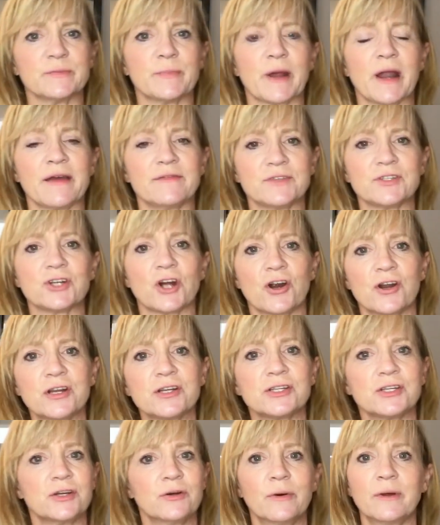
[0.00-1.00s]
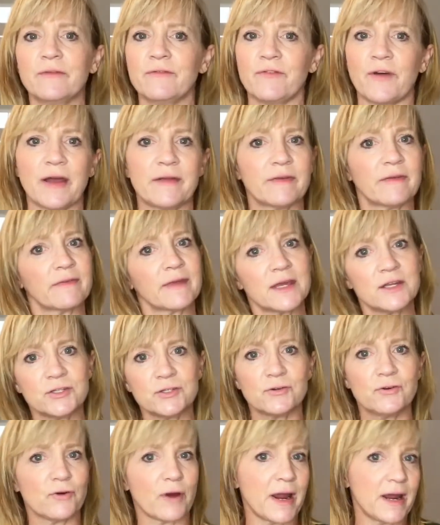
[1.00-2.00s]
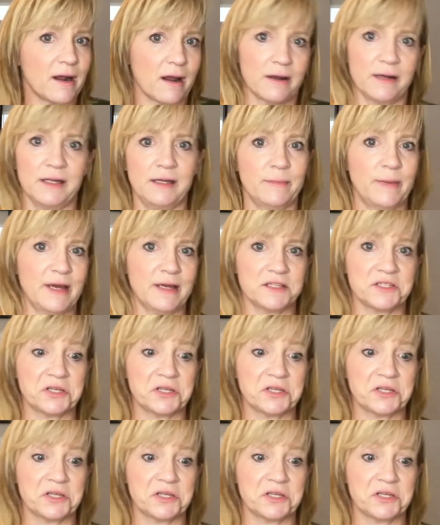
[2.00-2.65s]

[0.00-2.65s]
but I've started to and find that they do great on eBay.